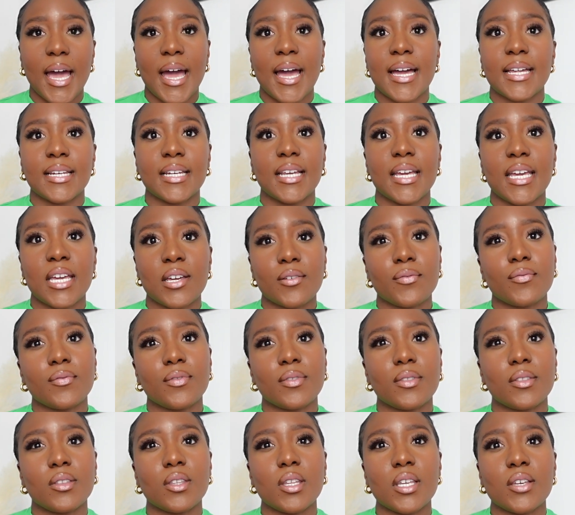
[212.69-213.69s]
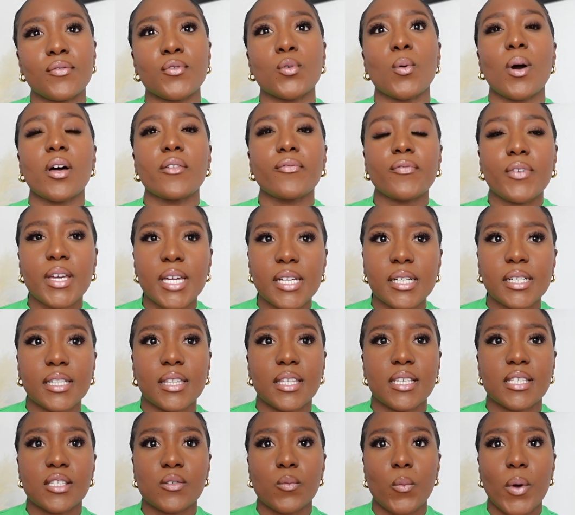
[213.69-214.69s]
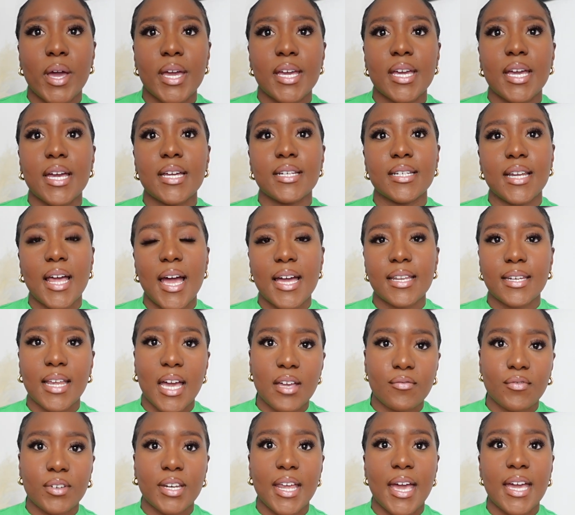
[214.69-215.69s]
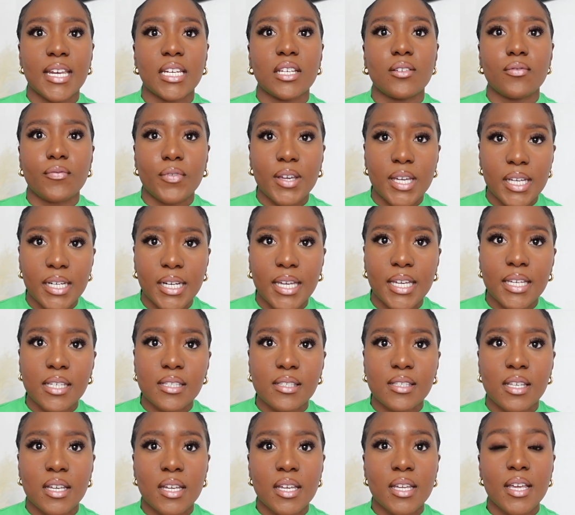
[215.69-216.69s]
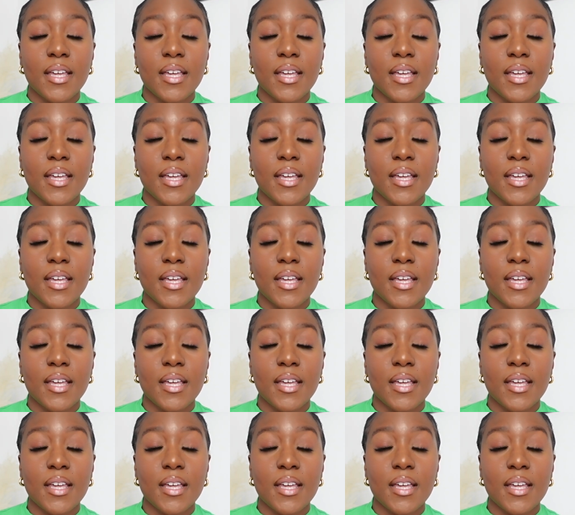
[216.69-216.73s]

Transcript: and if you are feeling this way and having any feelings